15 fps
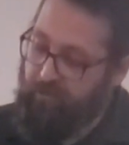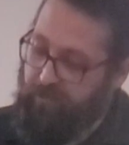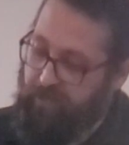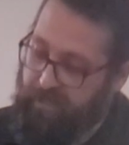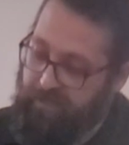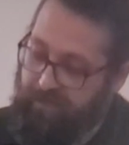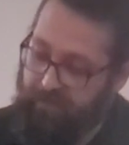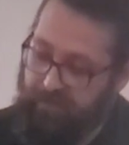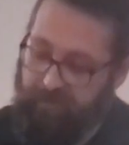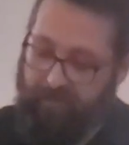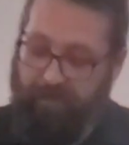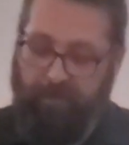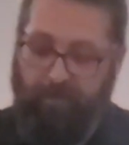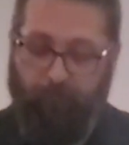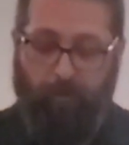Jesus
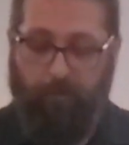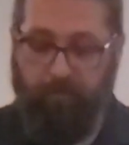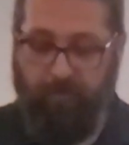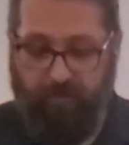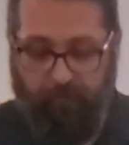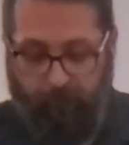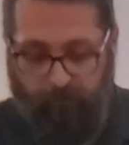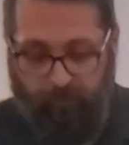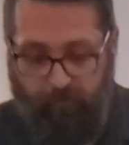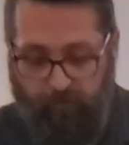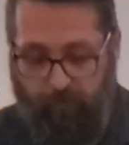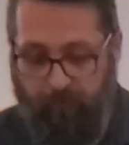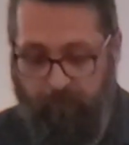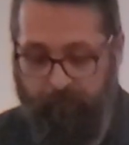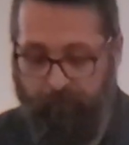disrupts the
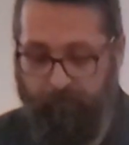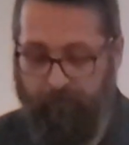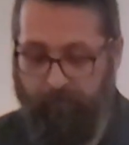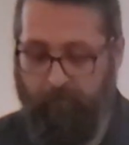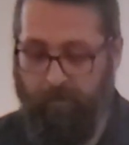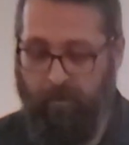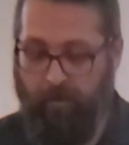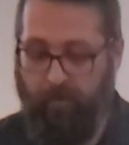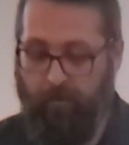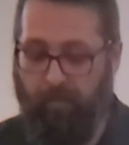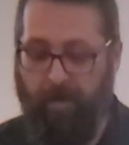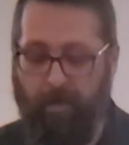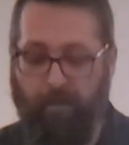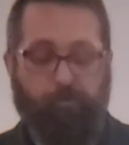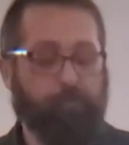room
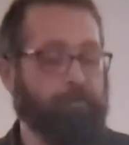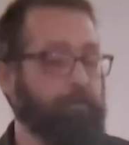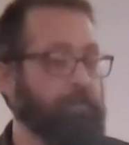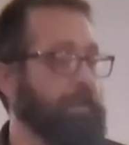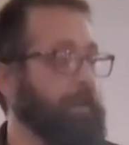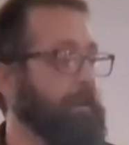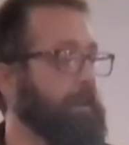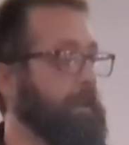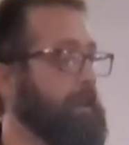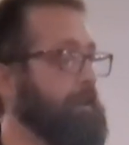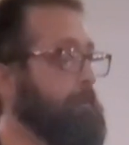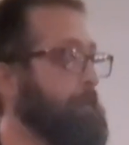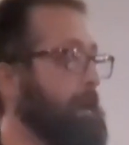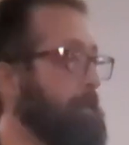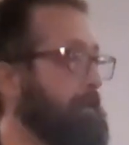by introducing a
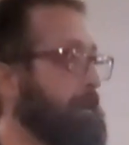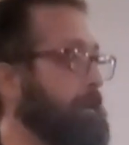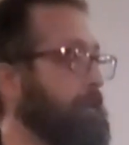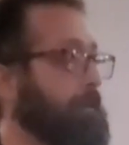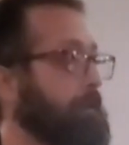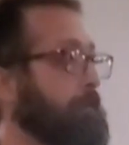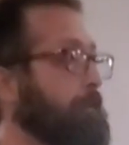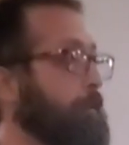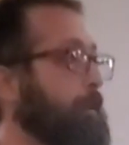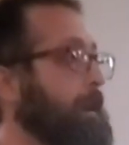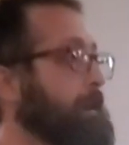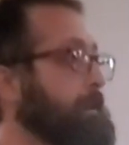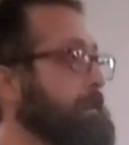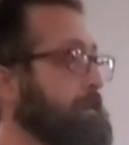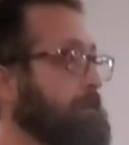kingdom ethic of
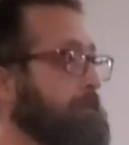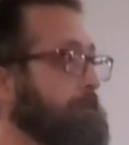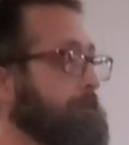grace.